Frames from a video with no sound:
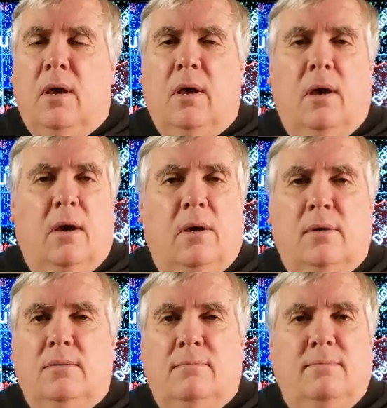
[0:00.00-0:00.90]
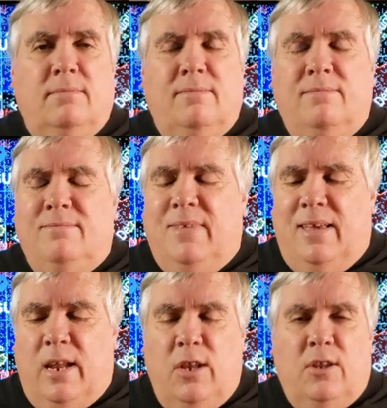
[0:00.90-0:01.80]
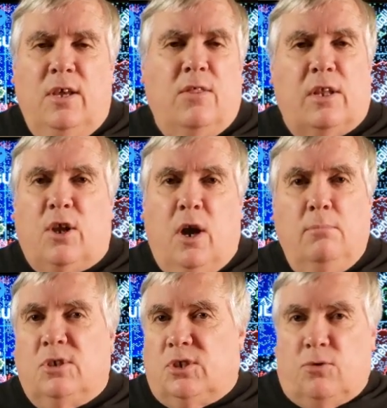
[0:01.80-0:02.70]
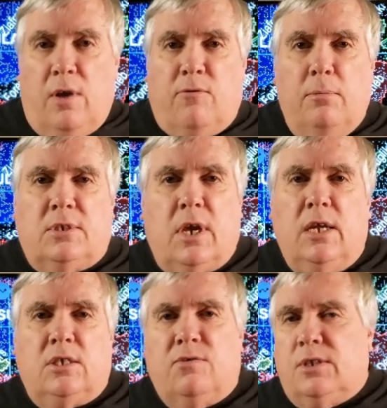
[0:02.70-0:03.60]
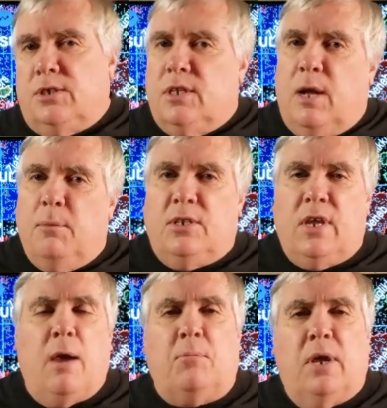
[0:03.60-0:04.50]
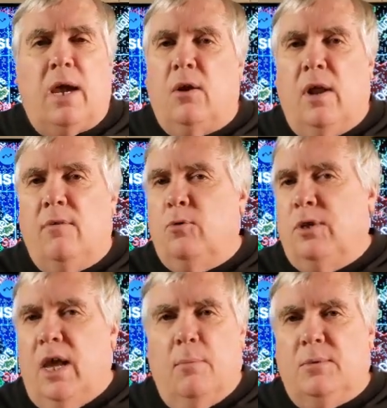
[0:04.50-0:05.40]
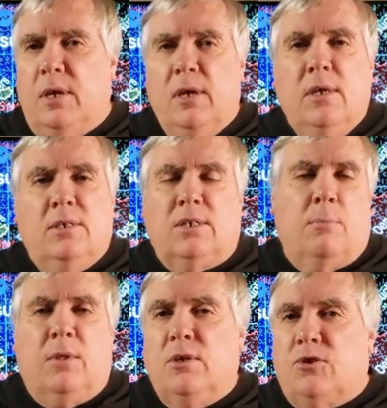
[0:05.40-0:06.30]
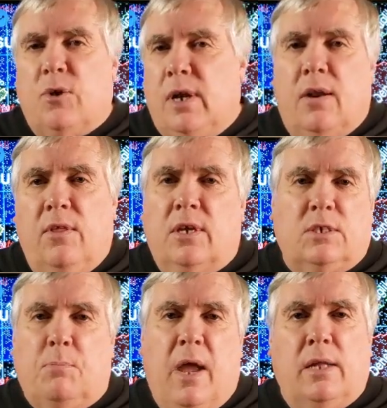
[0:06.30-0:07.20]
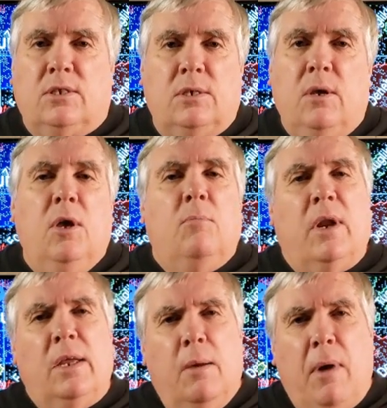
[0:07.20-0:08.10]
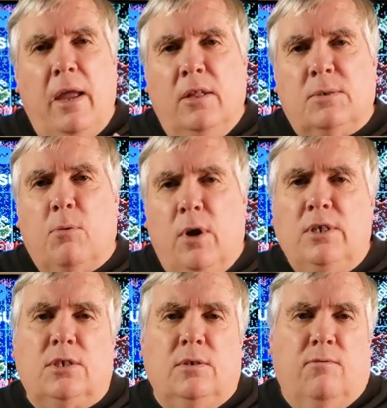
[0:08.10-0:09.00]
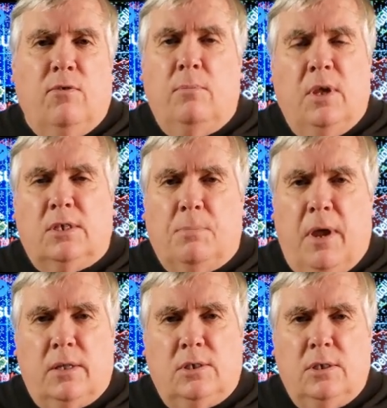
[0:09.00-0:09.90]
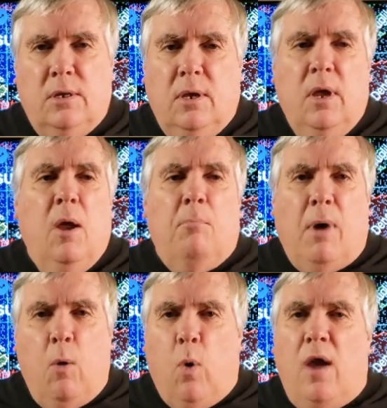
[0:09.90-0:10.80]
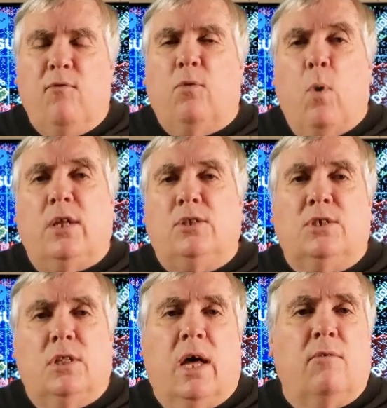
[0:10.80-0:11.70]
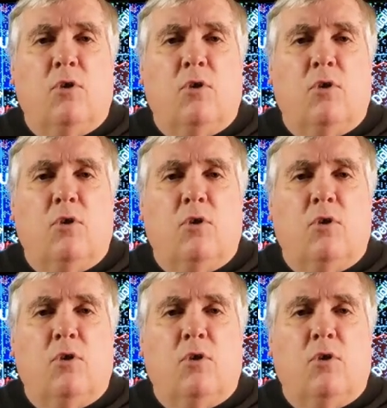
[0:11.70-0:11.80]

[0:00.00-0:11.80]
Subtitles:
an idea that comes straight from science fiction that I'm adapting. I don't have to adapt something straight out of The Expanse, but I can get my inspiration from The Expanse. My wife watches a lot of